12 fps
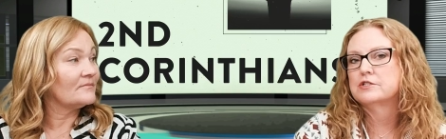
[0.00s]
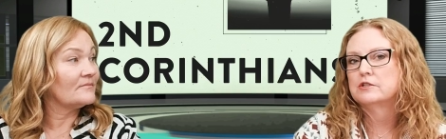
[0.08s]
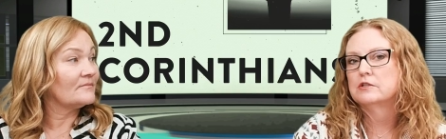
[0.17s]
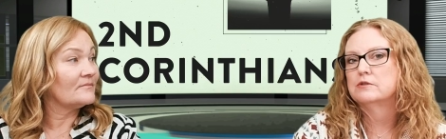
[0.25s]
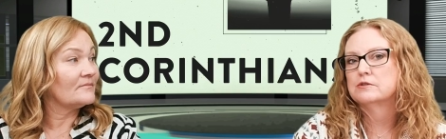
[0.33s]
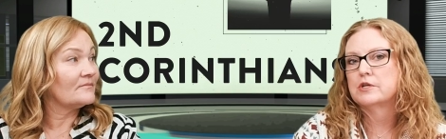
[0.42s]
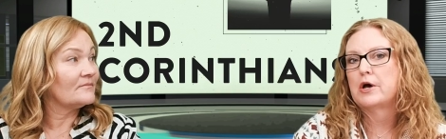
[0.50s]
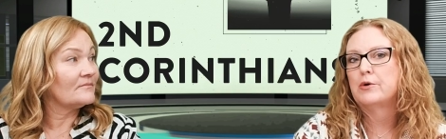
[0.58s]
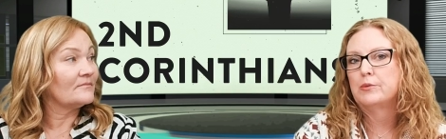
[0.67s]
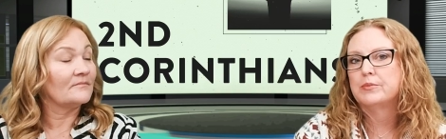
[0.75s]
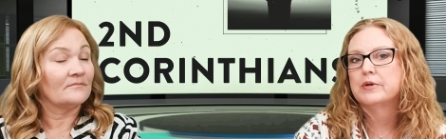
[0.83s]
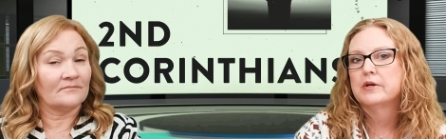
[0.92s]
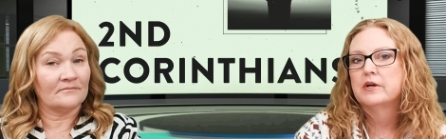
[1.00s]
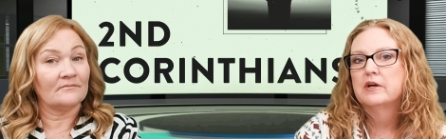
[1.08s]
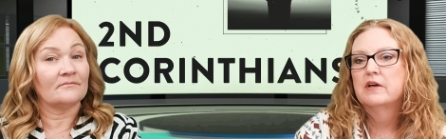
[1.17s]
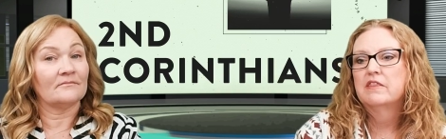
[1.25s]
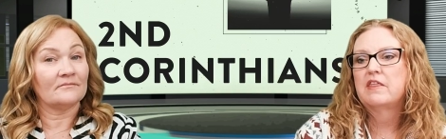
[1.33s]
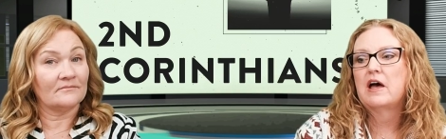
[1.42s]
Speaker 1: to lose hope
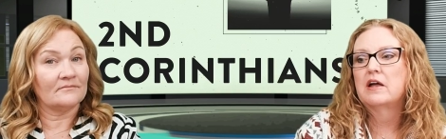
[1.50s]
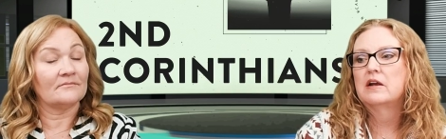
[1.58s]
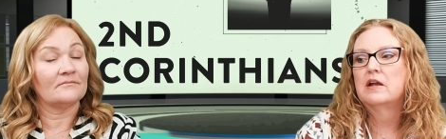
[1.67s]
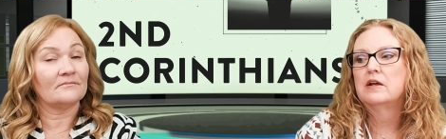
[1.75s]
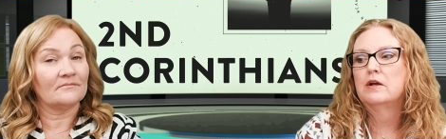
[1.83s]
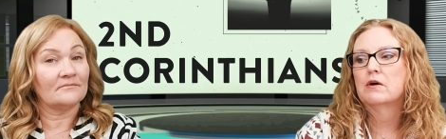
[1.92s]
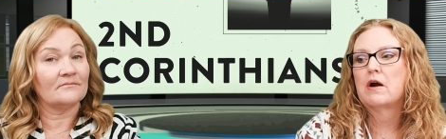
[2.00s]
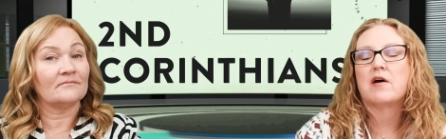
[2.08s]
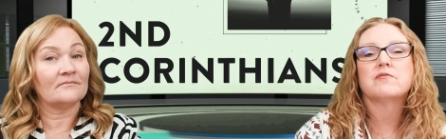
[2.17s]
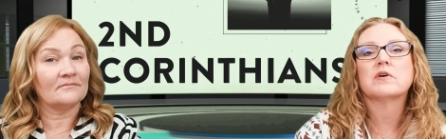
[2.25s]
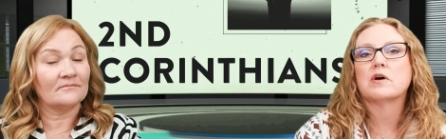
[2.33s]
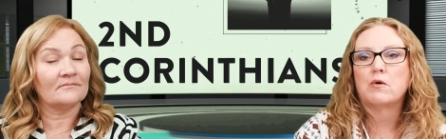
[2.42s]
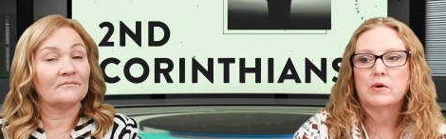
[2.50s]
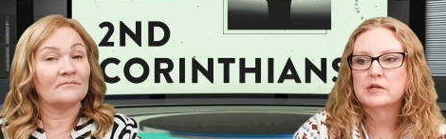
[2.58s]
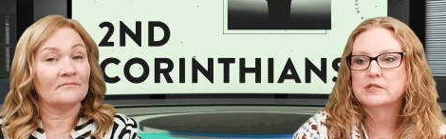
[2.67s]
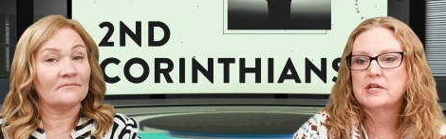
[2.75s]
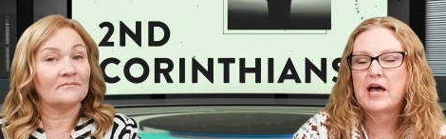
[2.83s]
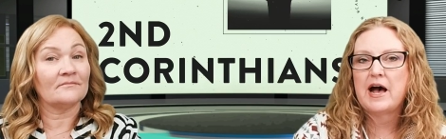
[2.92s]
that you're ever going
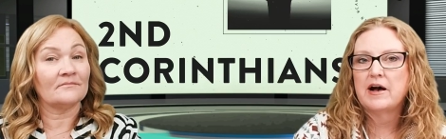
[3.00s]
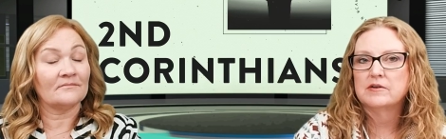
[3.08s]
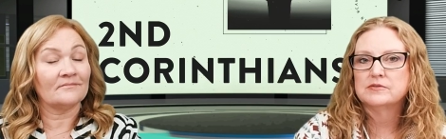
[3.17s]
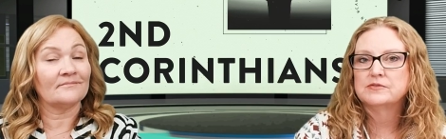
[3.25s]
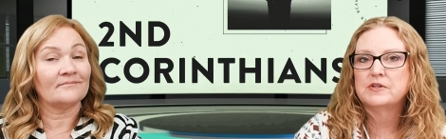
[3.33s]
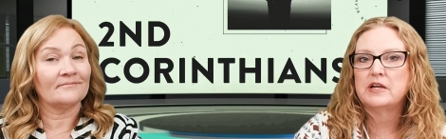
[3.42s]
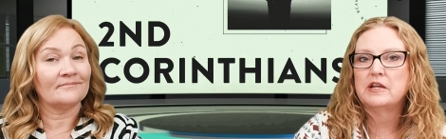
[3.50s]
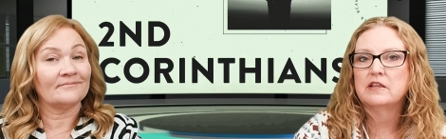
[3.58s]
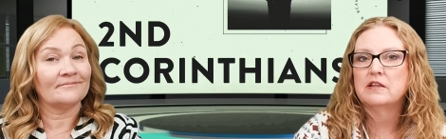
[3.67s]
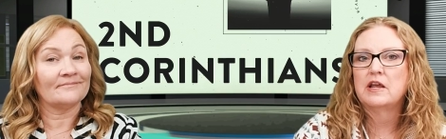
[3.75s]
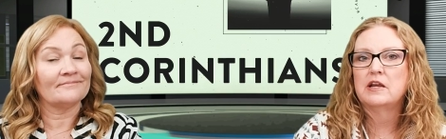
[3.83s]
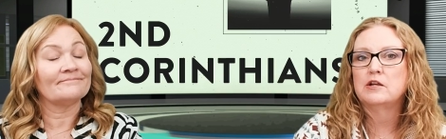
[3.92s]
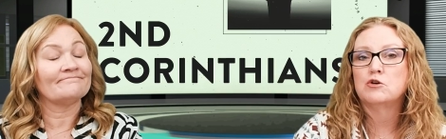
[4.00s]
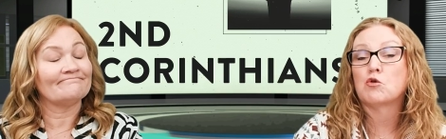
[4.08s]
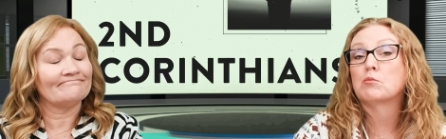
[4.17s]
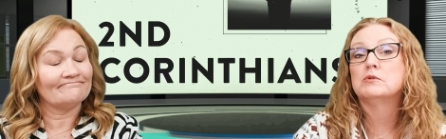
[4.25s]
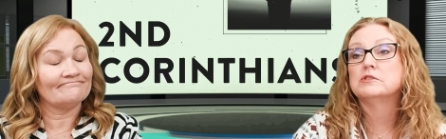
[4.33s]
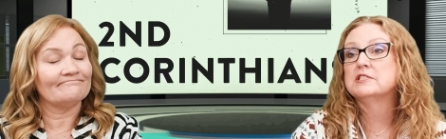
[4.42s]
to have any any
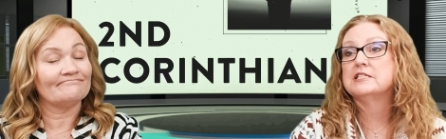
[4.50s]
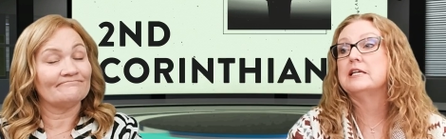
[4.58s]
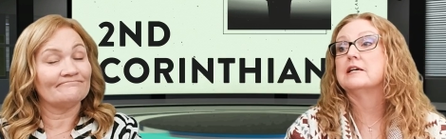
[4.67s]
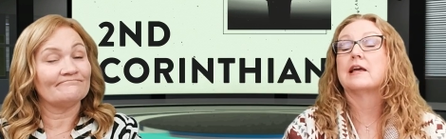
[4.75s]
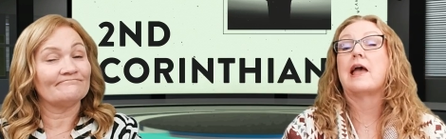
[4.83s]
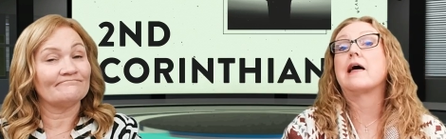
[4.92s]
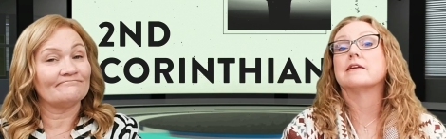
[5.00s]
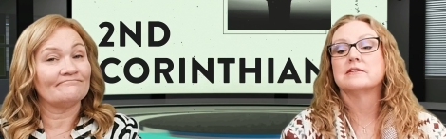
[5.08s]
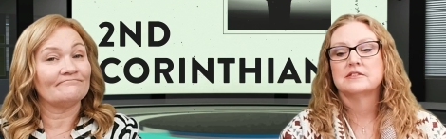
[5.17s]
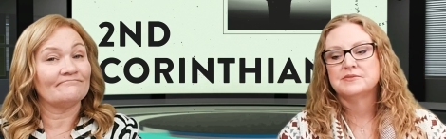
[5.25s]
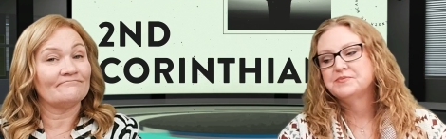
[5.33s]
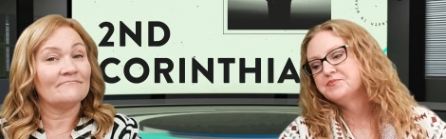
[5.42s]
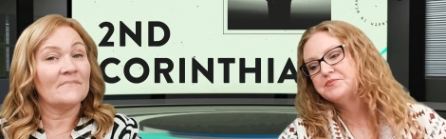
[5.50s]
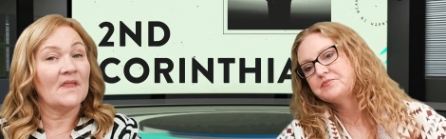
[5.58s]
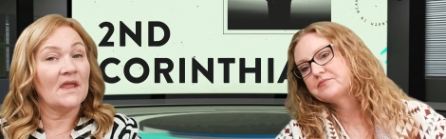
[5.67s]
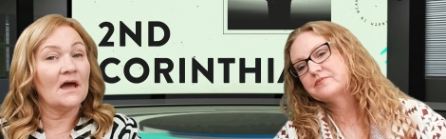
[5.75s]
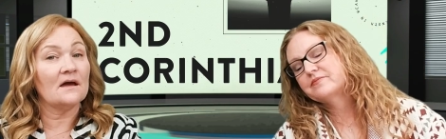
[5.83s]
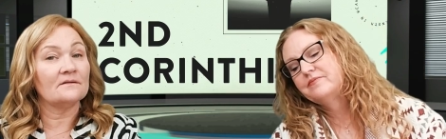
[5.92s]
normalcy again
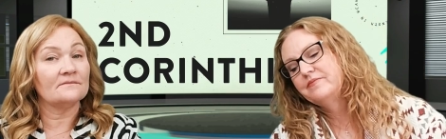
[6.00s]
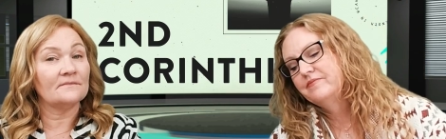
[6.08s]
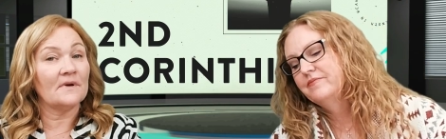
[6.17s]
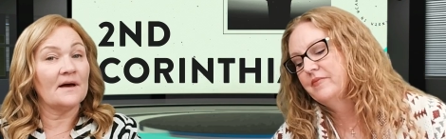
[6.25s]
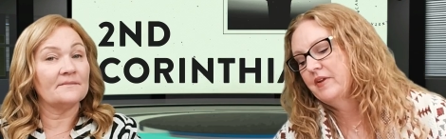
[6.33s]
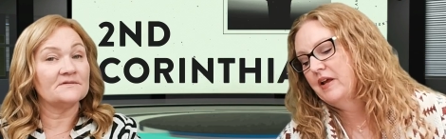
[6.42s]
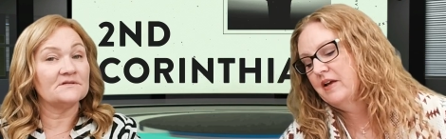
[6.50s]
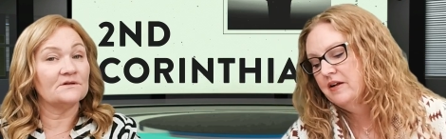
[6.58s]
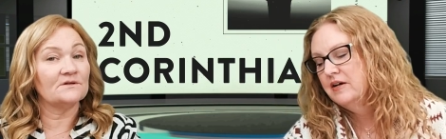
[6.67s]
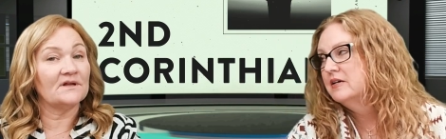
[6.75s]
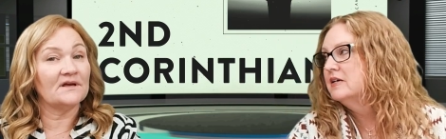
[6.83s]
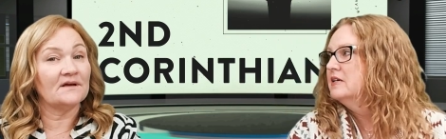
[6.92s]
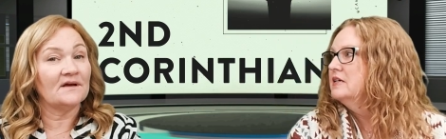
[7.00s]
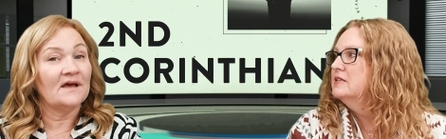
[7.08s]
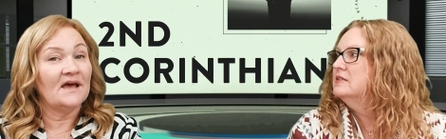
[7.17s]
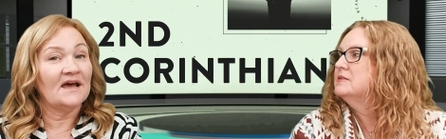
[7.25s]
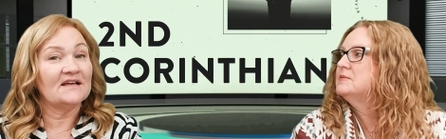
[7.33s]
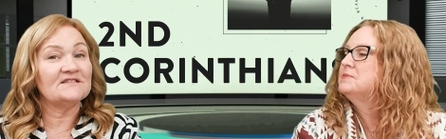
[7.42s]
Speaker 2: yeah absolutely
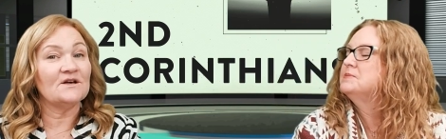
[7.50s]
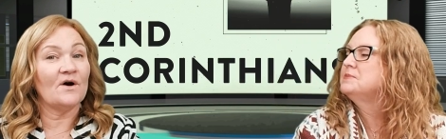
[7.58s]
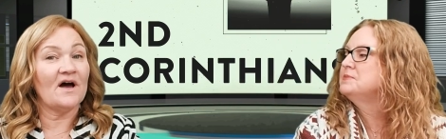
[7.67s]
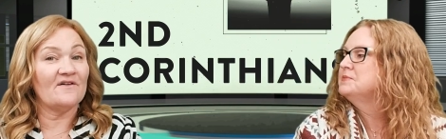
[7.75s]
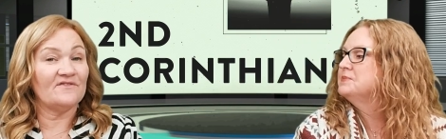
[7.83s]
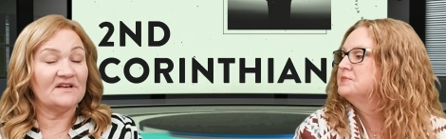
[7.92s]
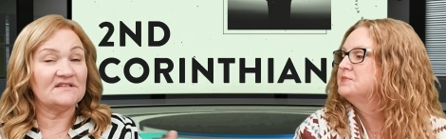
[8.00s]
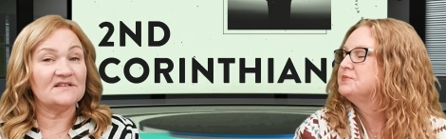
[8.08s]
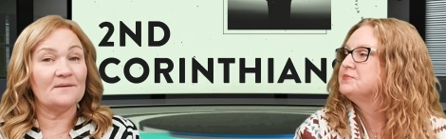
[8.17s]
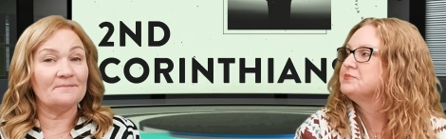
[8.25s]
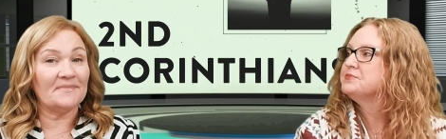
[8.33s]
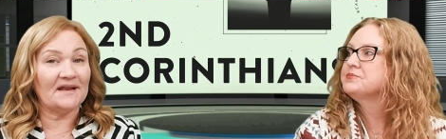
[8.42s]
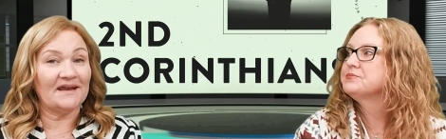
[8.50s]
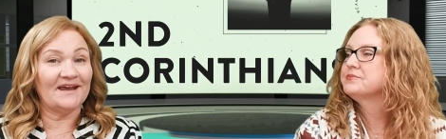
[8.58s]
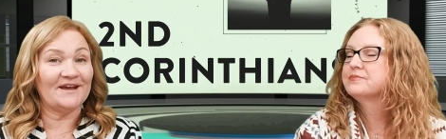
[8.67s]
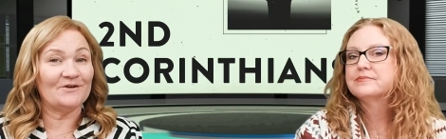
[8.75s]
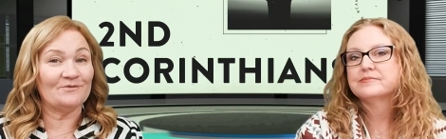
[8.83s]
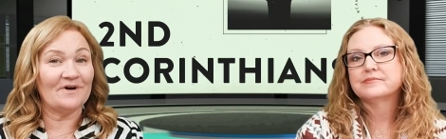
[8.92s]
and so having
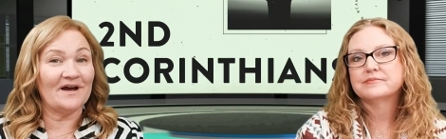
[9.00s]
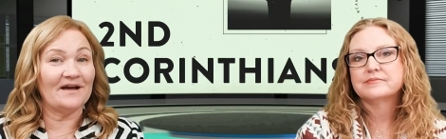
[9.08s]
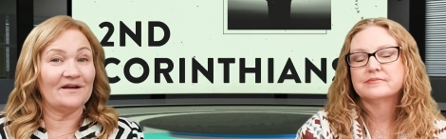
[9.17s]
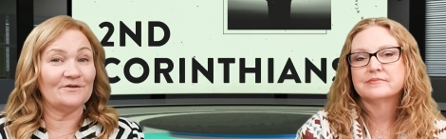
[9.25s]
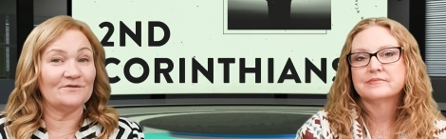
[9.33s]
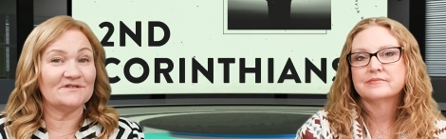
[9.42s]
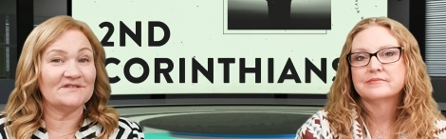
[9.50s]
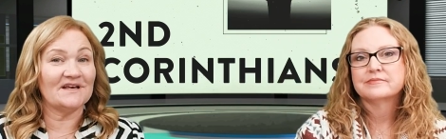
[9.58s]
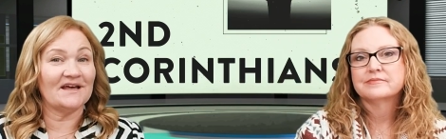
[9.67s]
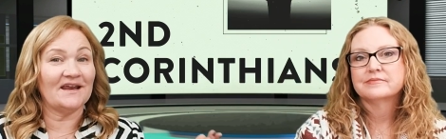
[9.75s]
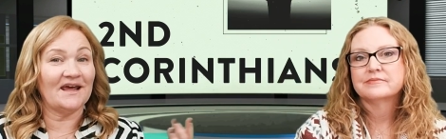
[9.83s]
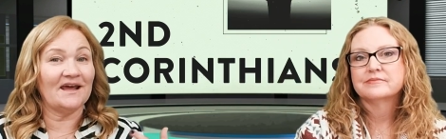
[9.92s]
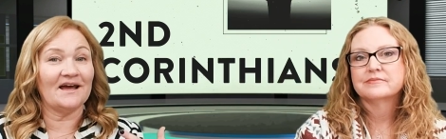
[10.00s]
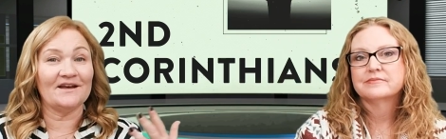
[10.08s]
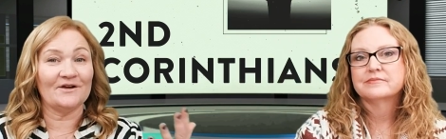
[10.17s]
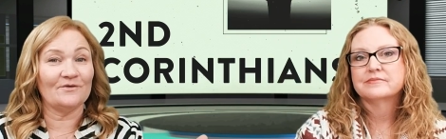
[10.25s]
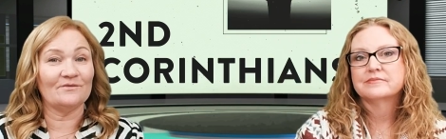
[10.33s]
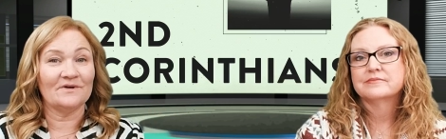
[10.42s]
somebody right who said hey i
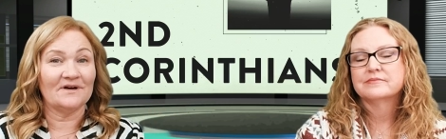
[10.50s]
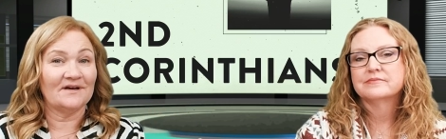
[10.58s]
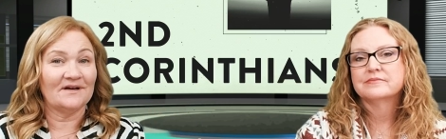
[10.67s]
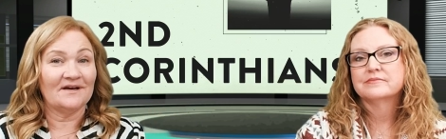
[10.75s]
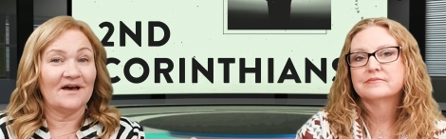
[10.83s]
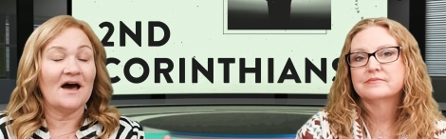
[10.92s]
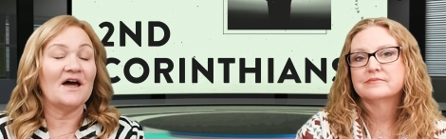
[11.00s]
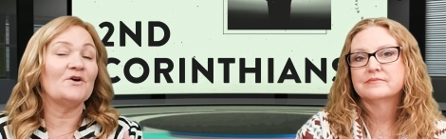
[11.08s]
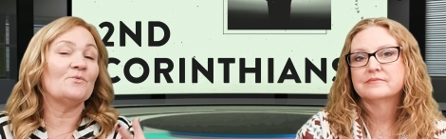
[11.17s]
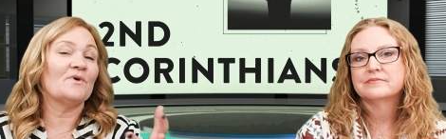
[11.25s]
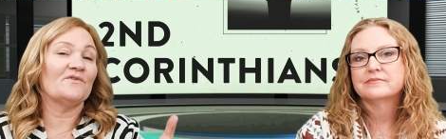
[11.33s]
know i know where